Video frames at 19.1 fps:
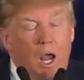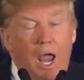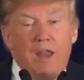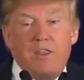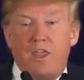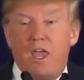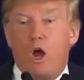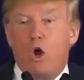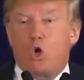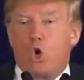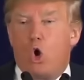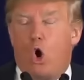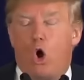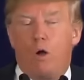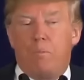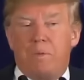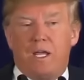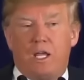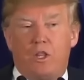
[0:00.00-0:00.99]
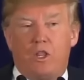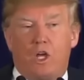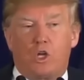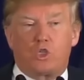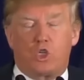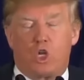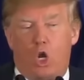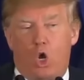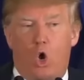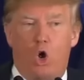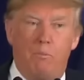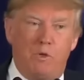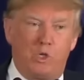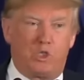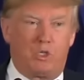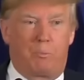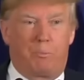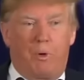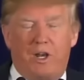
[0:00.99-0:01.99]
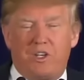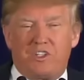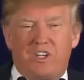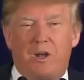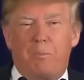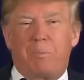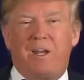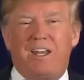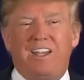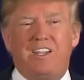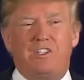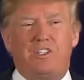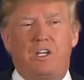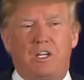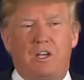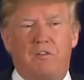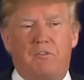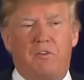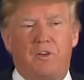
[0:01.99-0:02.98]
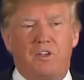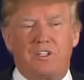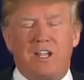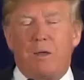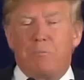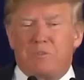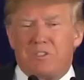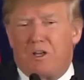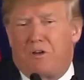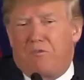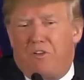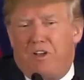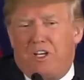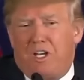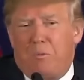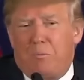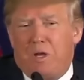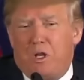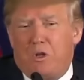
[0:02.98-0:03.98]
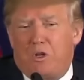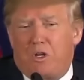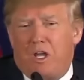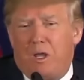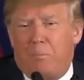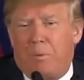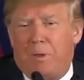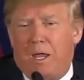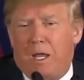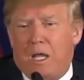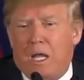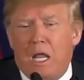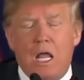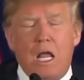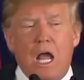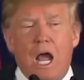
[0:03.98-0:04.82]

And they'll call me and they'll say, Oh, Mr. President, but here's the difference. I'm self funding my own campaign.